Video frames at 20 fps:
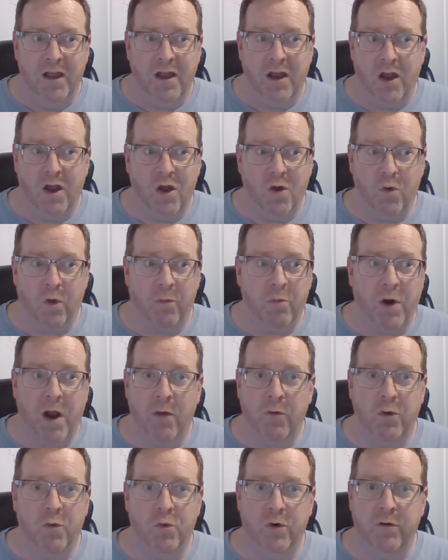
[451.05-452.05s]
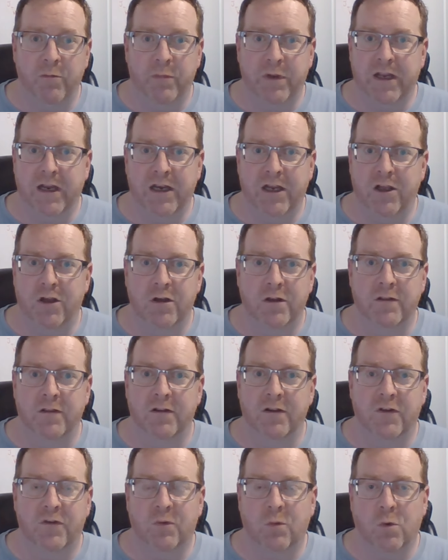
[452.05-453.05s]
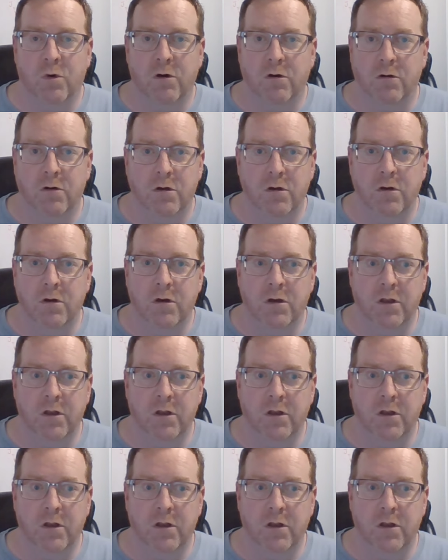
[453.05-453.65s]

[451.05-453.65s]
Uh, we probably wouldn't be any good in this world.